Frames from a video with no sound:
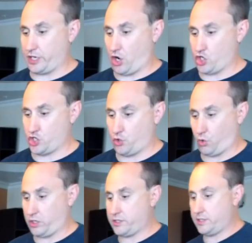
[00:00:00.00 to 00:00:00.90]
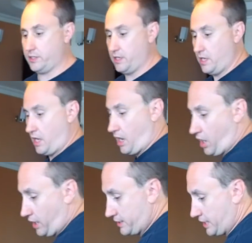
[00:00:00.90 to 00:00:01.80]
our shorts
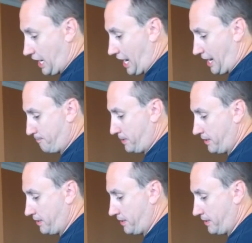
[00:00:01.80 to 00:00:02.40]
on top